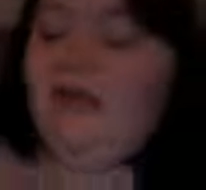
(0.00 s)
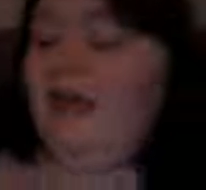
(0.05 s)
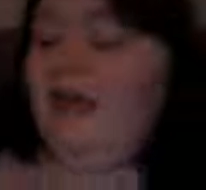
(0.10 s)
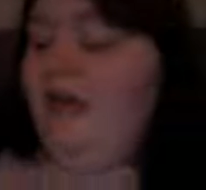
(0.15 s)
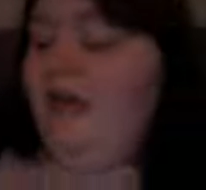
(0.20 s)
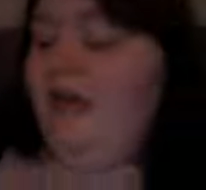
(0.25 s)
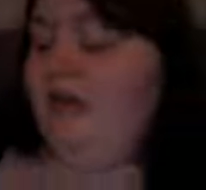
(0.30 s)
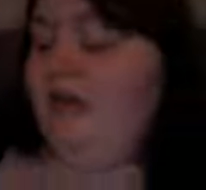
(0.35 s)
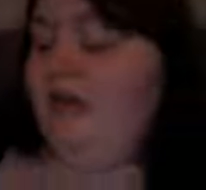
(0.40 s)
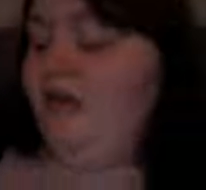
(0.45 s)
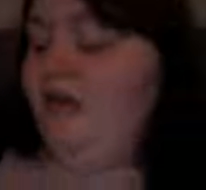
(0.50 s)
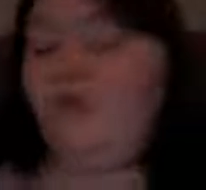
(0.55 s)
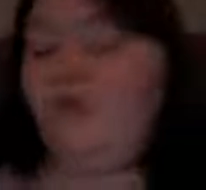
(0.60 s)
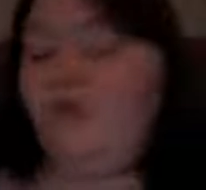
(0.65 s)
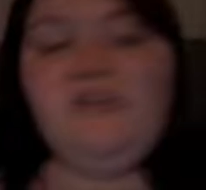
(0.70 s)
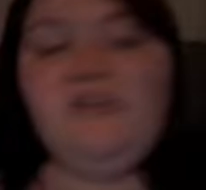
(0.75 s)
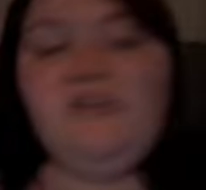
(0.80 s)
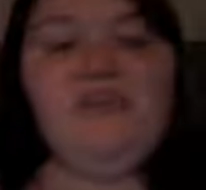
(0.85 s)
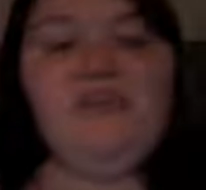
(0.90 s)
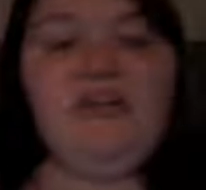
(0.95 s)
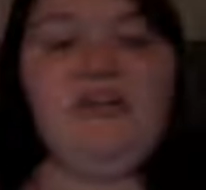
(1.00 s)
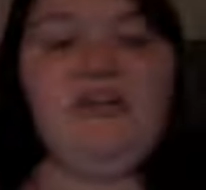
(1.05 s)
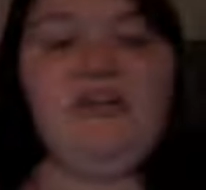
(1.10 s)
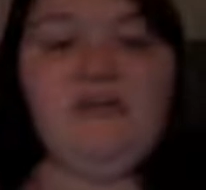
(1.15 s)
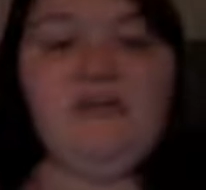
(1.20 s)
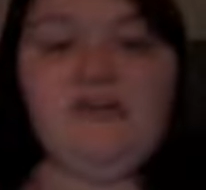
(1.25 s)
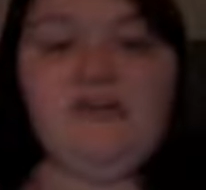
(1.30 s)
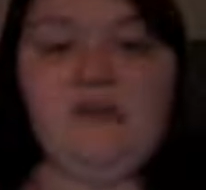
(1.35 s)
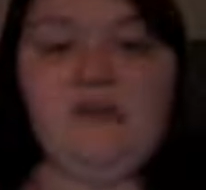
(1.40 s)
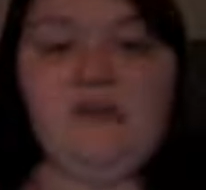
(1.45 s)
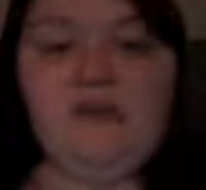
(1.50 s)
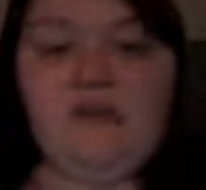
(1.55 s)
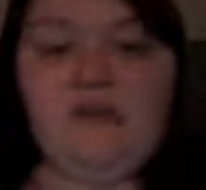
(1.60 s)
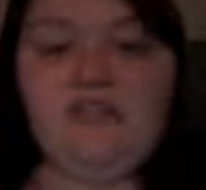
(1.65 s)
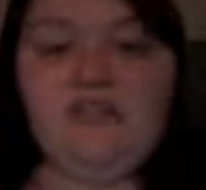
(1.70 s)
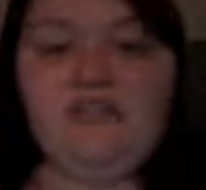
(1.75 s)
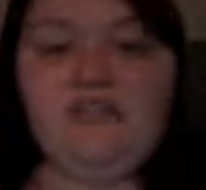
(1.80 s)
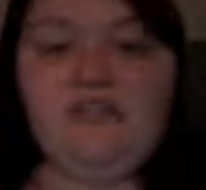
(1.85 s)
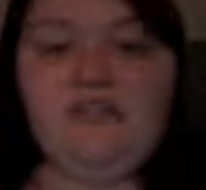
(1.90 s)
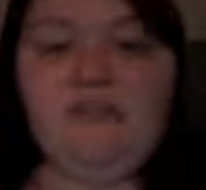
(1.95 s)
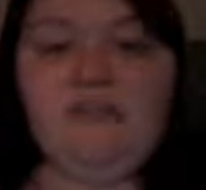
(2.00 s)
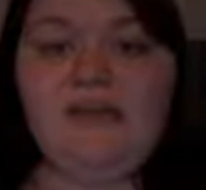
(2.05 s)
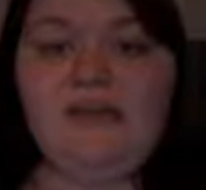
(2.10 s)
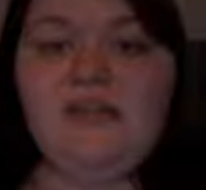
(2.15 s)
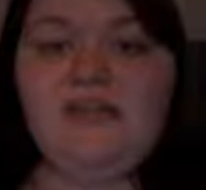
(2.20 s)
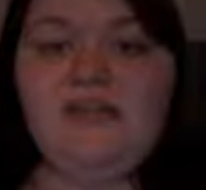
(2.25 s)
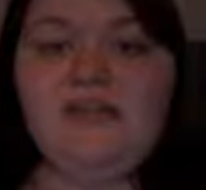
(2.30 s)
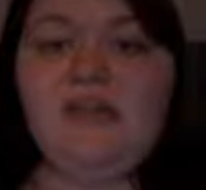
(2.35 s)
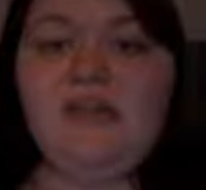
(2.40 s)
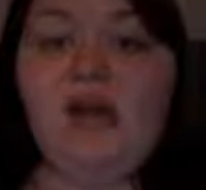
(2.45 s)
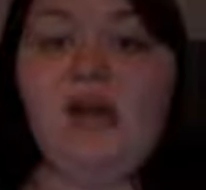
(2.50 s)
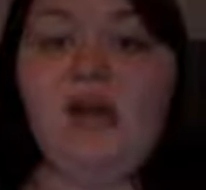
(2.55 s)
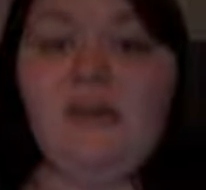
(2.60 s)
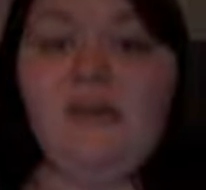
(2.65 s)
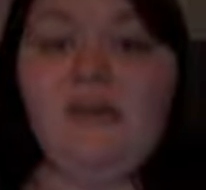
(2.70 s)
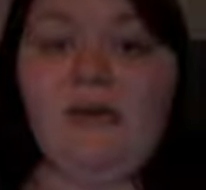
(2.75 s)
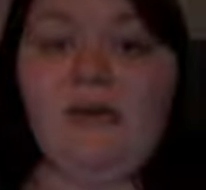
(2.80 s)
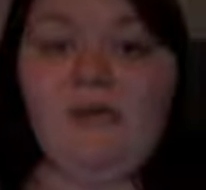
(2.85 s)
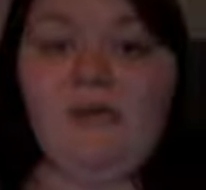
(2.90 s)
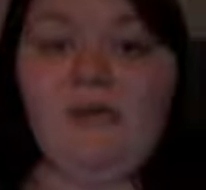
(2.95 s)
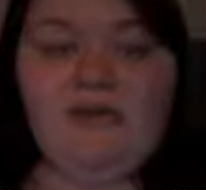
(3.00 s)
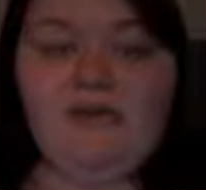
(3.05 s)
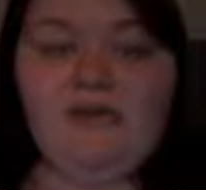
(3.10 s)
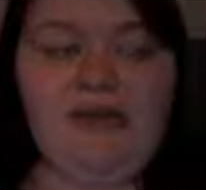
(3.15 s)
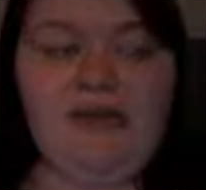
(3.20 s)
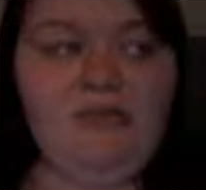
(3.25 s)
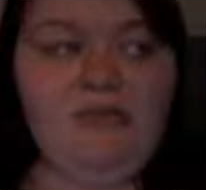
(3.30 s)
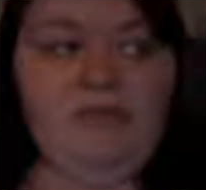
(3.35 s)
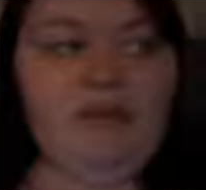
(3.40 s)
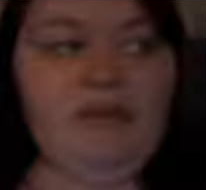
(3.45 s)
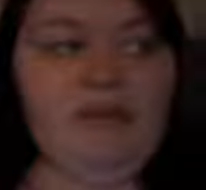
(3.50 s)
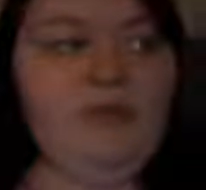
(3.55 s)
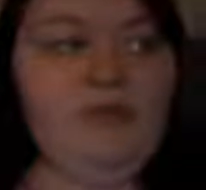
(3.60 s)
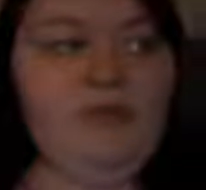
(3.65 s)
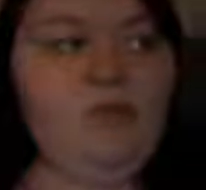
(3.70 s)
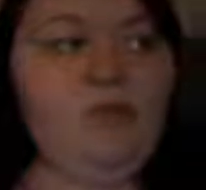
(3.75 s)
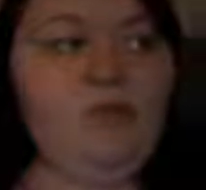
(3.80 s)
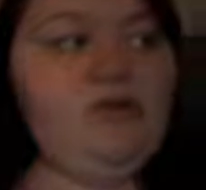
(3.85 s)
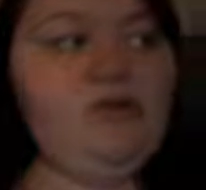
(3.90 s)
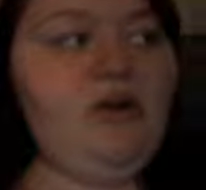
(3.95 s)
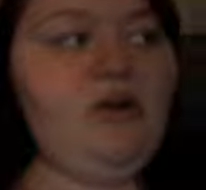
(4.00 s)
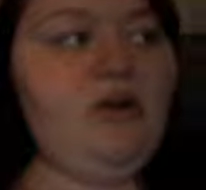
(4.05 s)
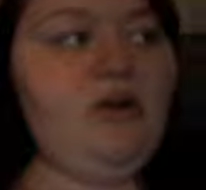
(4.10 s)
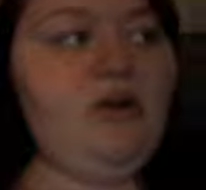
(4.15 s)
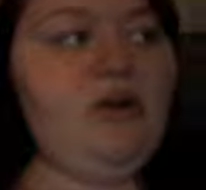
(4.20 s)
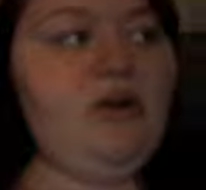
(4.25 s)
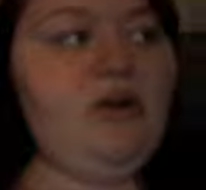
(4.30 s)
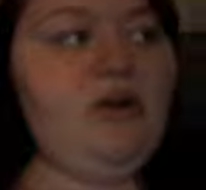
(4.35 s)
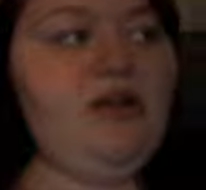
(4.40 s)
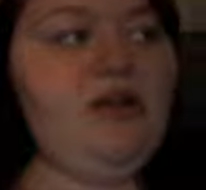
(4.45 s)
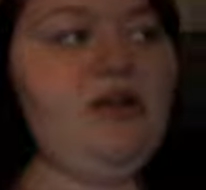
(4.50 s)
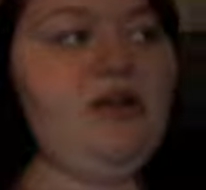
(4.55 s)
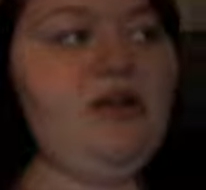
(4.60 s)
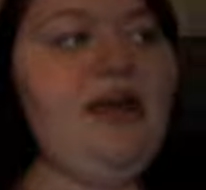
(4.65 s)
And no, this video is not just meant to talk about what's happening and what's gone on.